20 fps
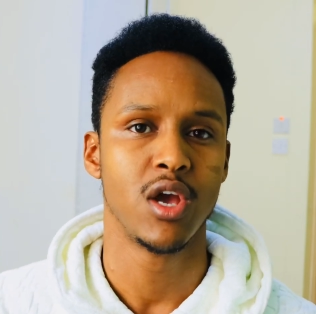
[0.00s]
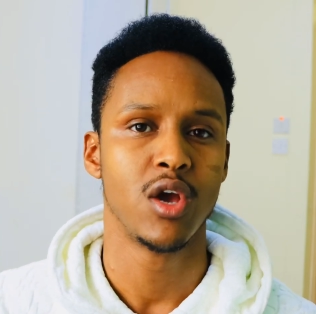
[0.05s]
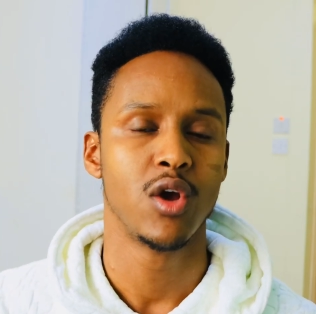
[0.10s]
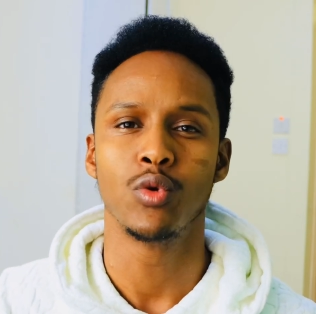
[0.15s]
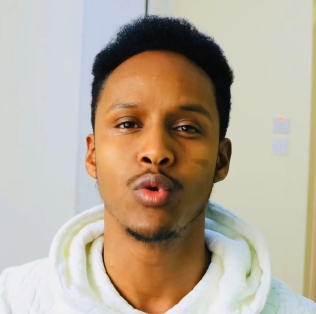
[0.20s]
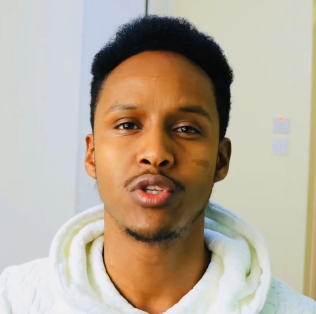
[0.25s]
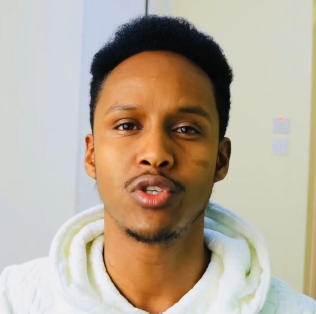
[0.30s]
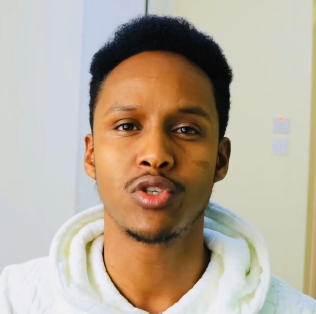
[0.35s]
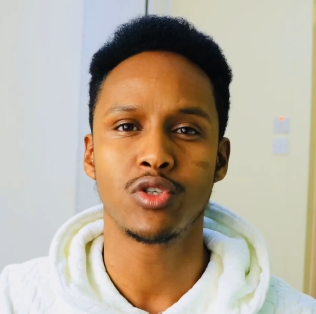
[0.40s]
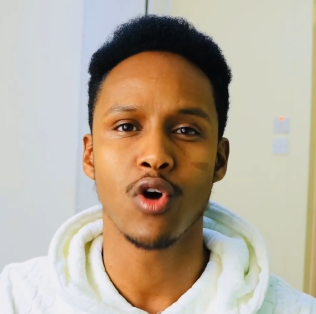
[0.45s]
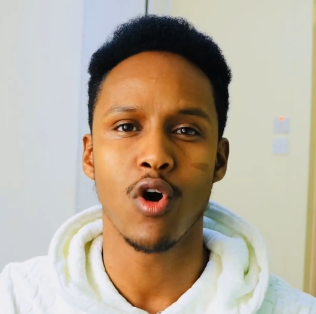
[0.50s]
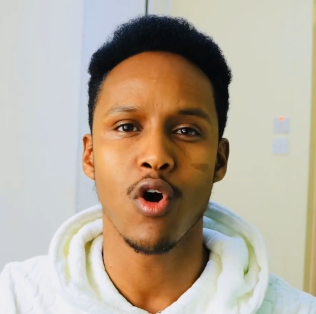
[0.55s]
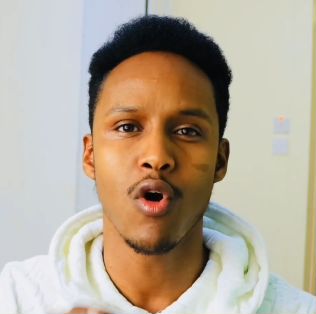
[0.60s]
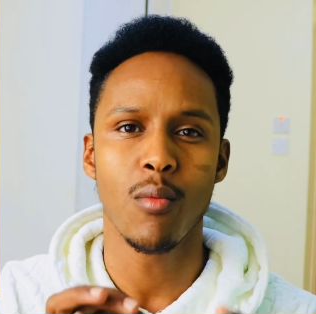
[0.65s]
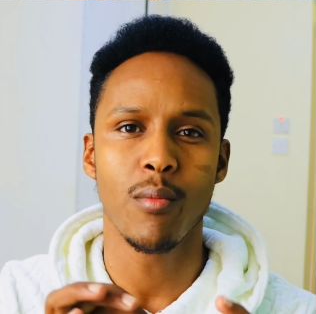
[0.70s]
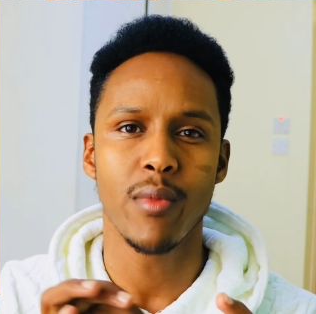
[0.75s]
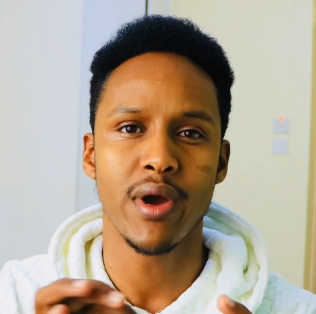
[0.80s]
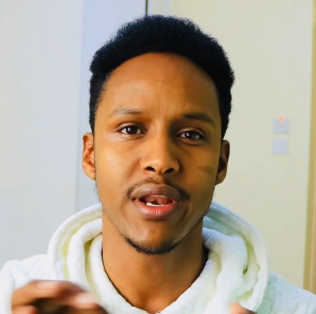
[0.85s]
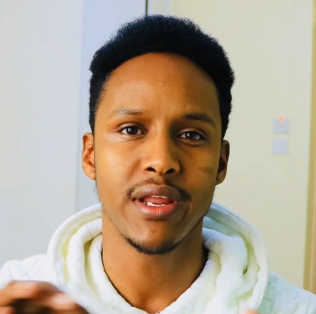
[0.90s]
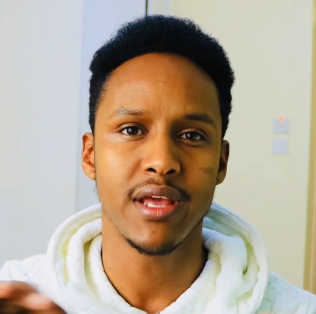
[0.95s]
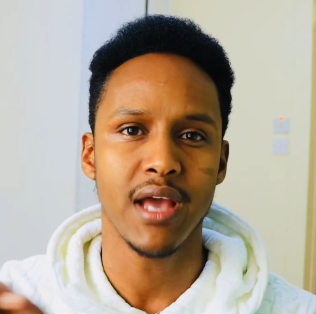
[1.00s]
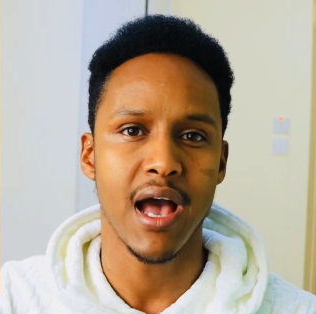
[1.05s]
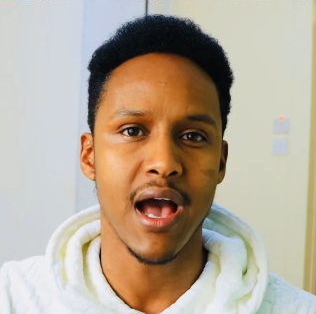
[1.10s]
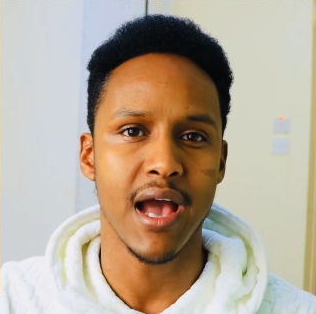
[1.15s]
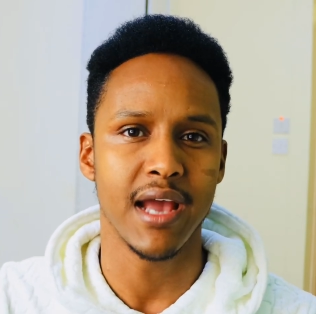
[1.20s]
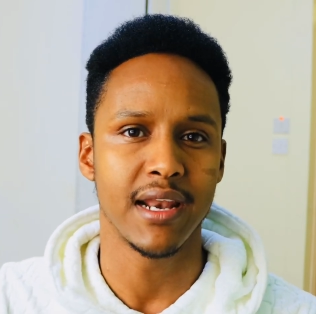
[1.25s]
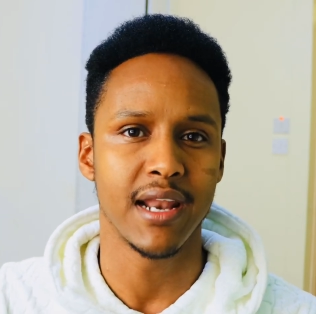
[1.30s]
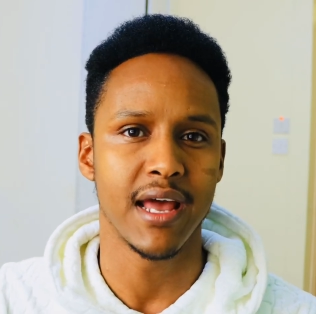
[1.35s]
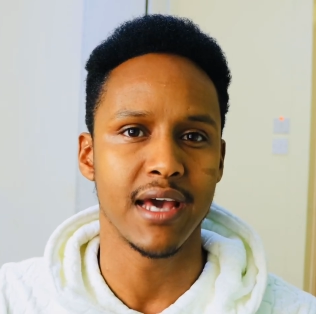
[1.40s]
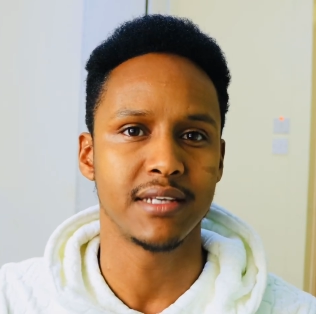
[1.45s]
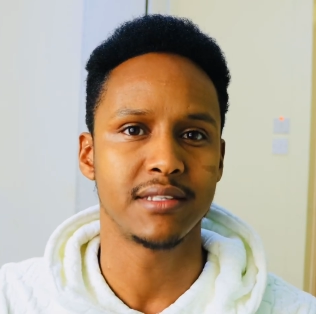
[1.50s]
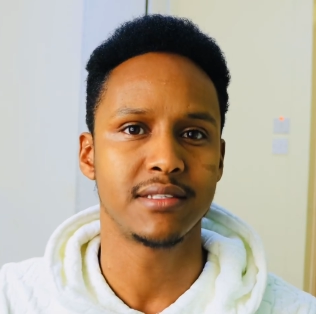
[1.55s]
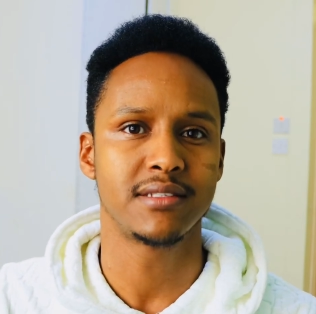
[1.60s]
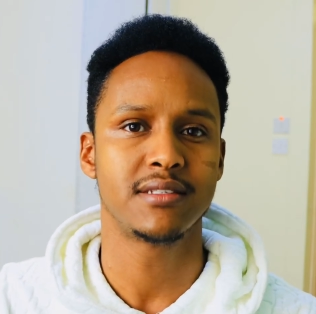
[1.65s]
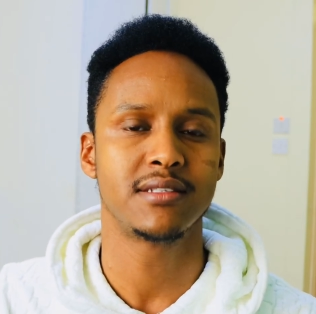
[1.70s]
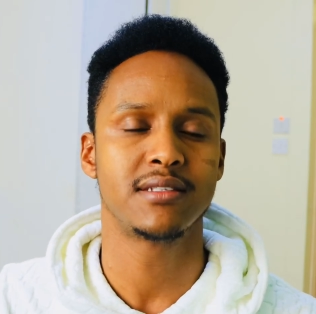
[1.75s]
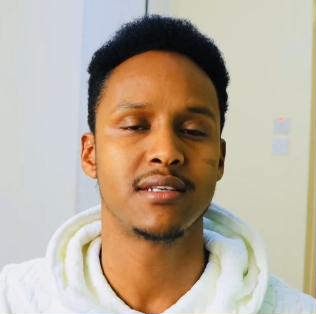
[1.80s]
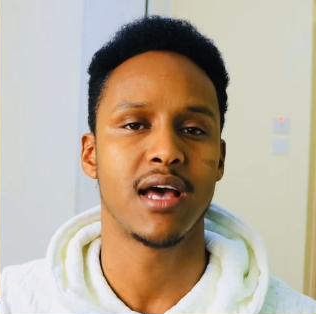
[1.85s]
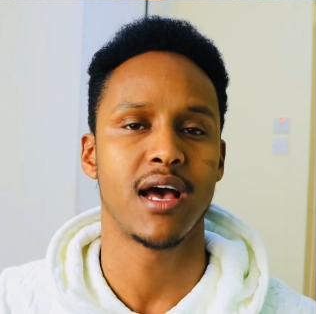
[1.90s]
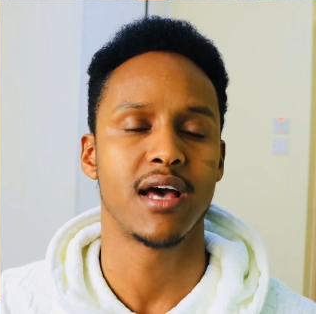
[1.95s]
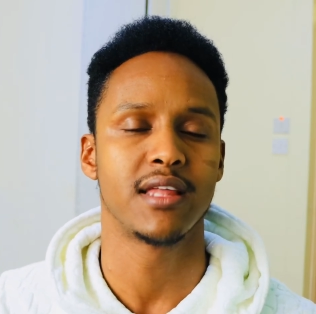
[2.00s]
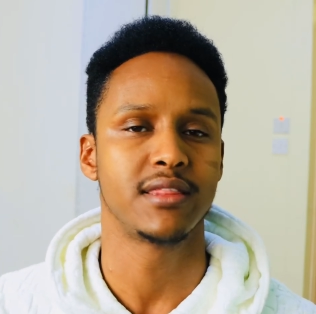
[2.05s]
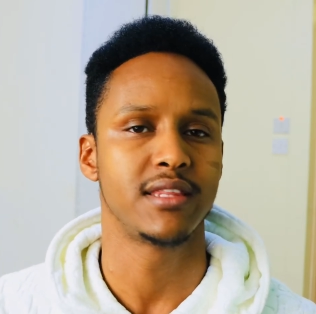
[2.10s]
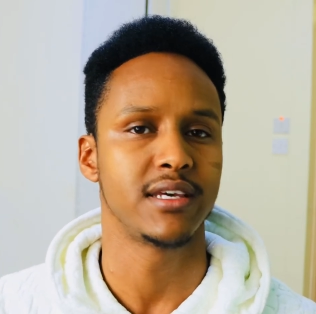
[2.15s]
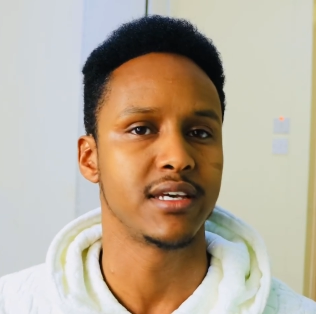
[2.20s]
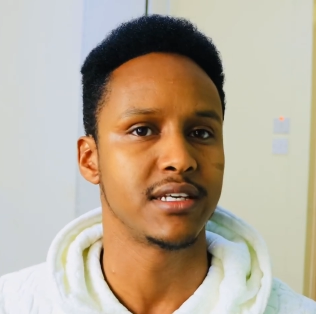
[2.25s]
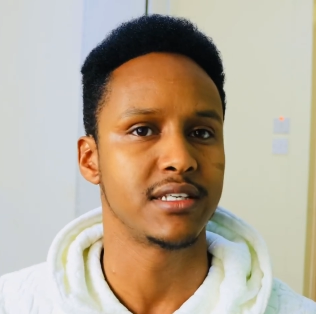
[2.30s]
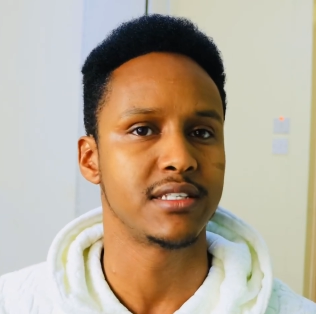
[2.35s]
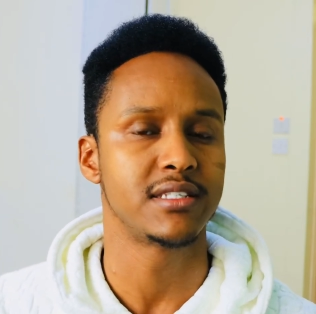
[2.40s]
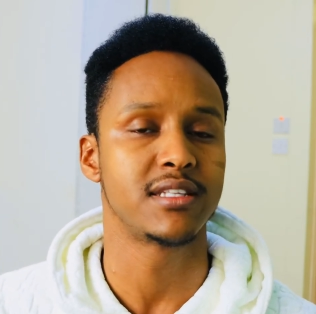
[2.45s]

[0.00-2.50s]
with so many highlights and things